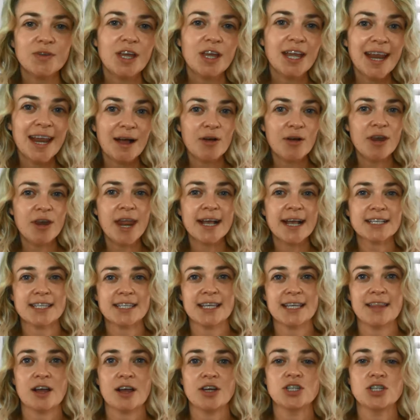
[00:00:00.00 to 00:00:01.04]
Now, next
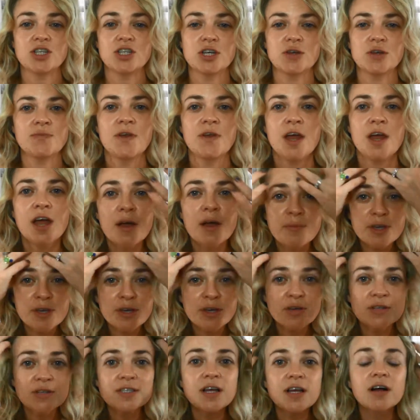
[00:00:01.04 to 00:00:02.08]
thing that I do,
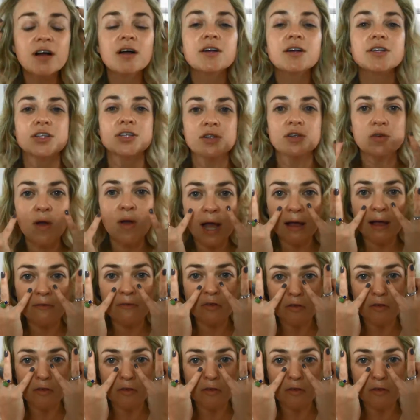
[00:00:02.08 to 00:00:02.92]
because I do have